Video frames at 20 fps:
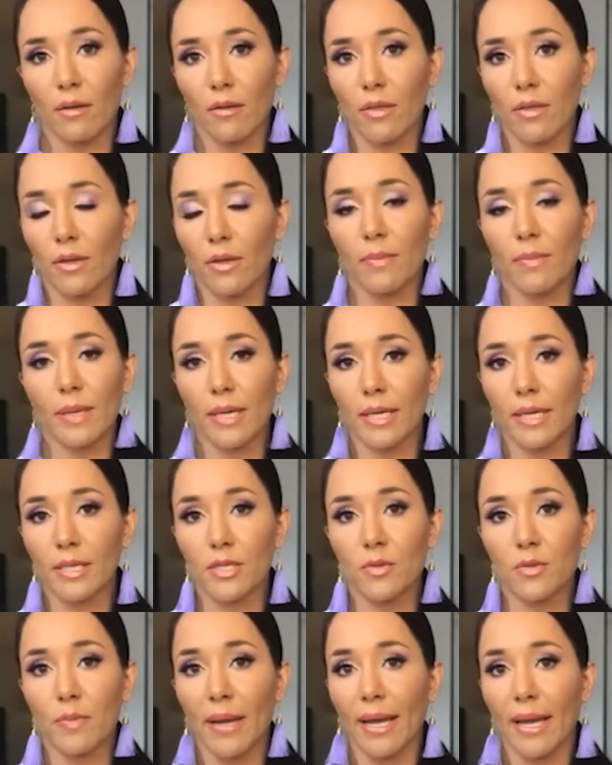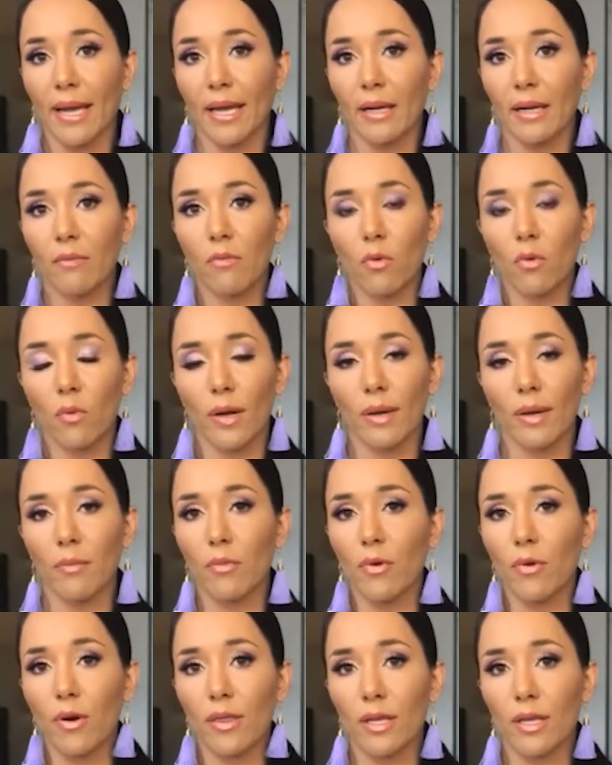the biggest pain, way
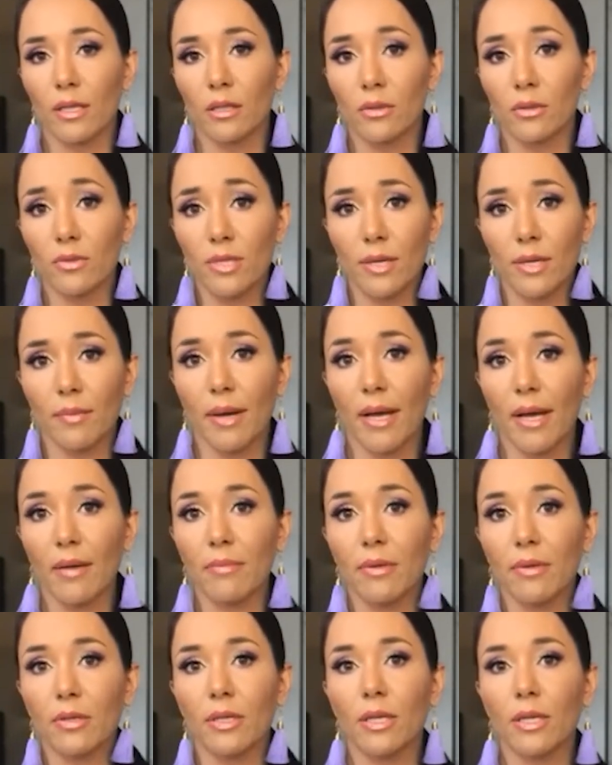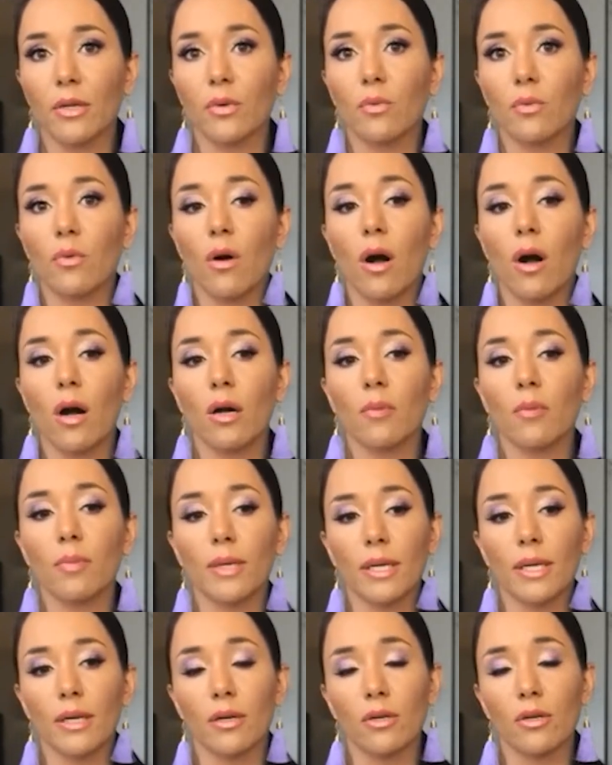more than losing my ability to walk,
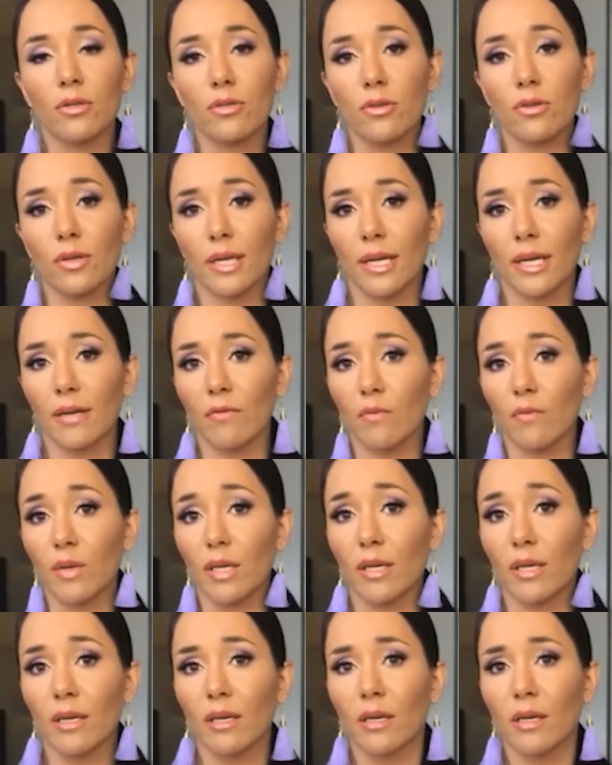but it also gave me